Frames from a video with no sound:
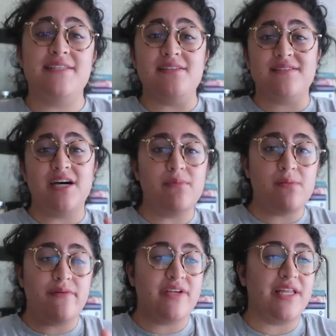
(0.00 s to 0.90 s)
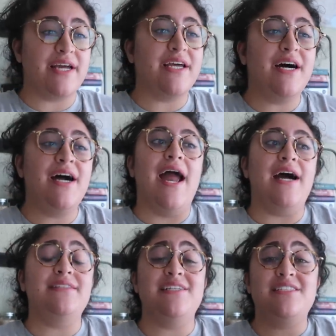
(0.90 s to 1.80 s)
it's in a suburb of Atlanta
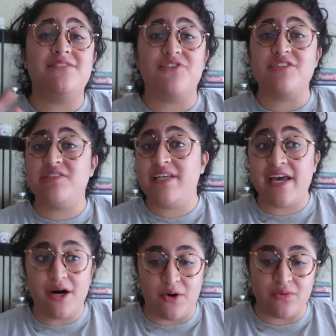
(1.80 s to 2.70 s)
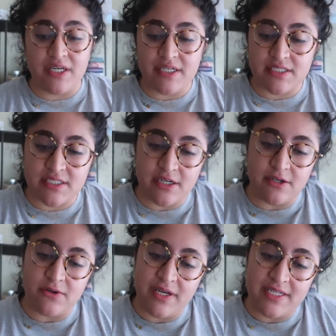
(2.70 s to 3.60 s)
and it's for today only.
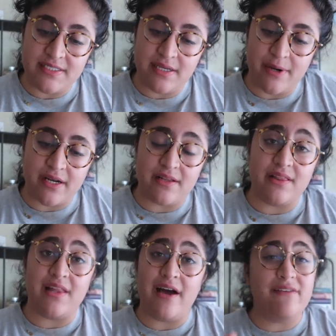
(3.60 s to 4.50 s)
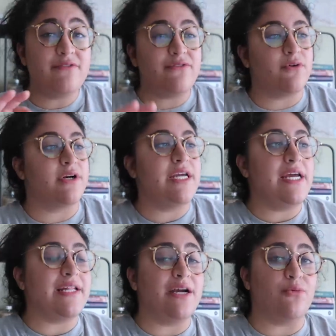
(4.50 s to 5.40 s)
So it is about
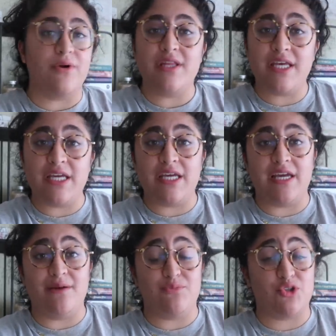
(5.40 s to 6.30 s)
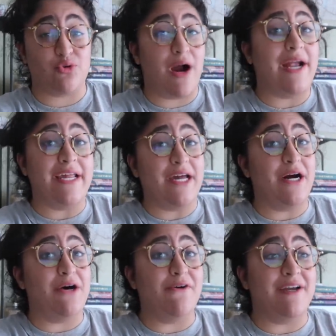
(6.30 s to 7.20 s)
1140 and I really am trying to
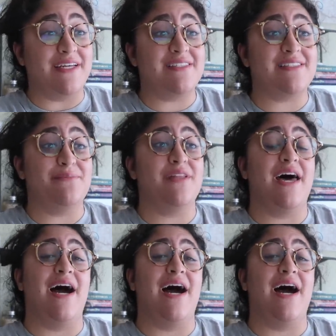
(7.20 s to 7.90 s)
go get some of